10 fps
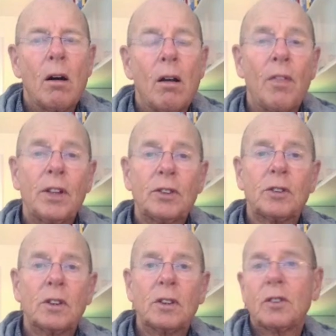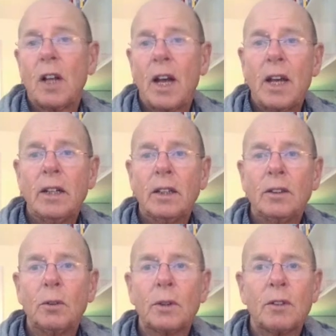On this slide,
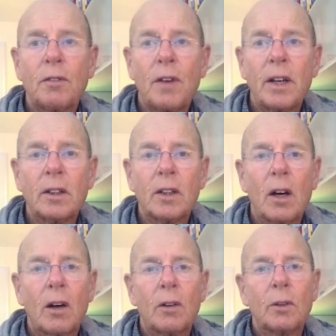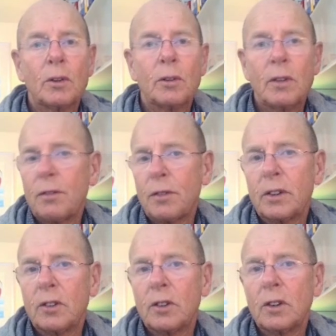you can find our
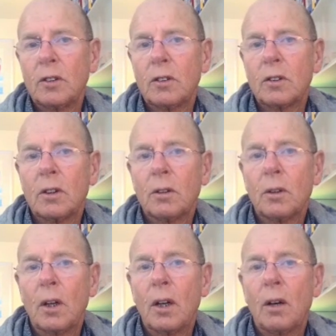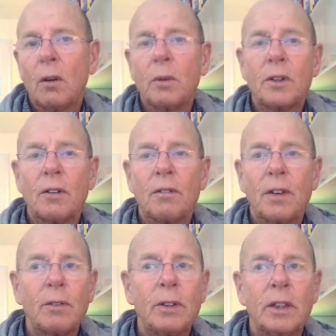references with
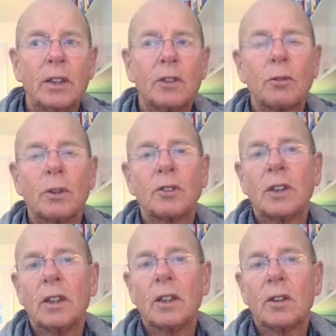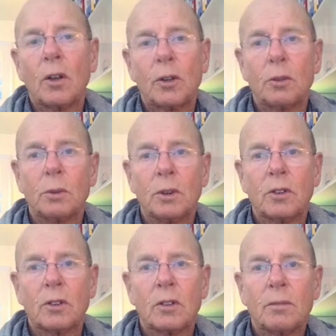very interesting
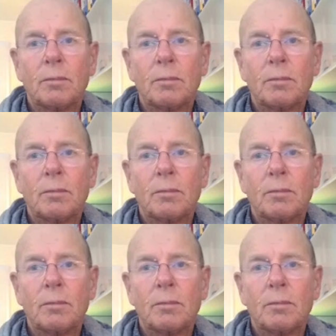documents.